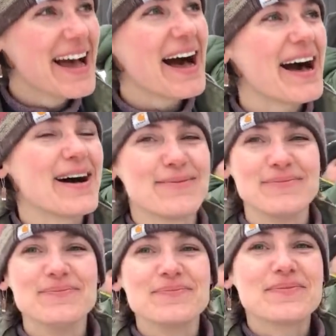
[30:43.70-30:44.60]

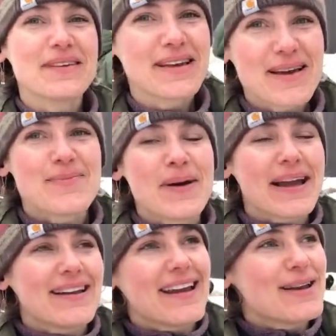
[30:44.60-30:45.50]

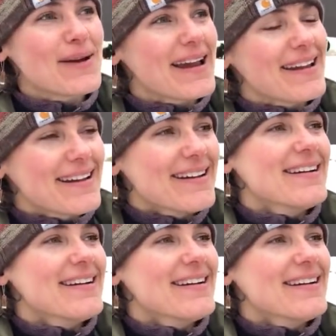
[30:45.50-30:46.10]
But anyway,